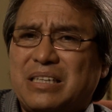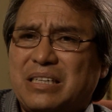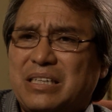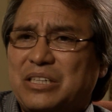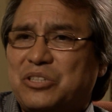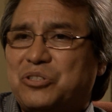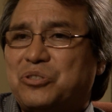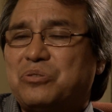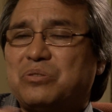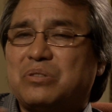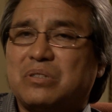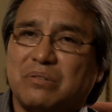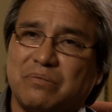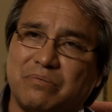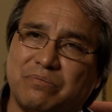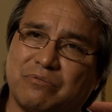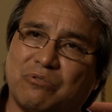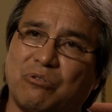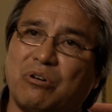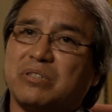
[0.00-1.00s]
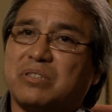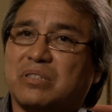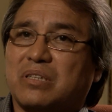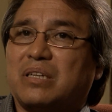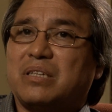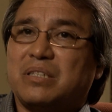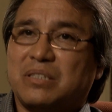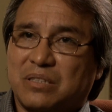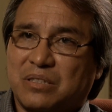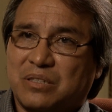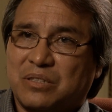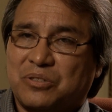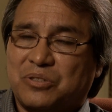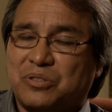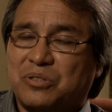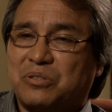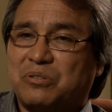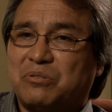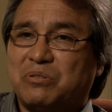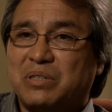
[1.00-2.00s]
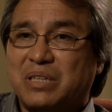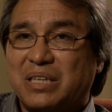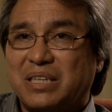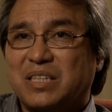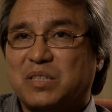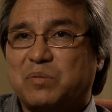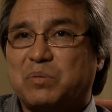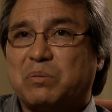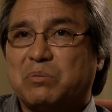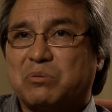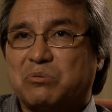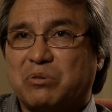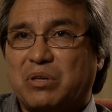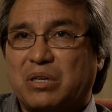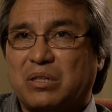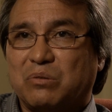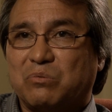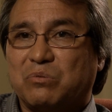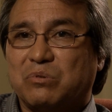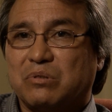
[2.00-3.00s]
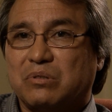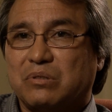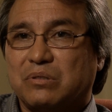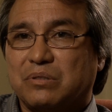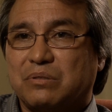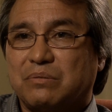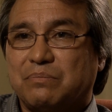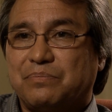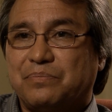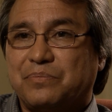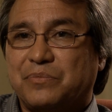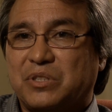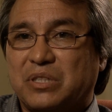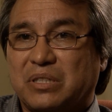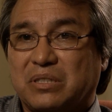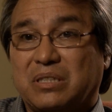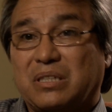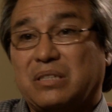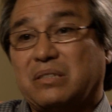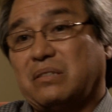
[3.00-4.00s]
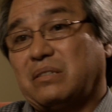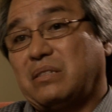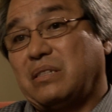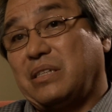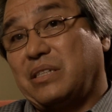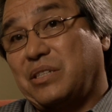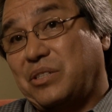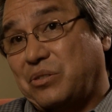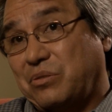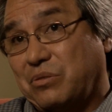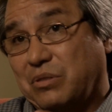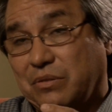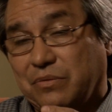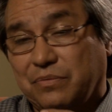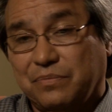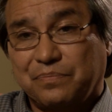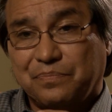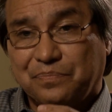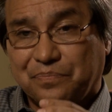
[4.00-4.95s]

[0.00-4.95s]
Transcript: Issues of cross-cutting concern to indigenous peoples around the world, such as the issue of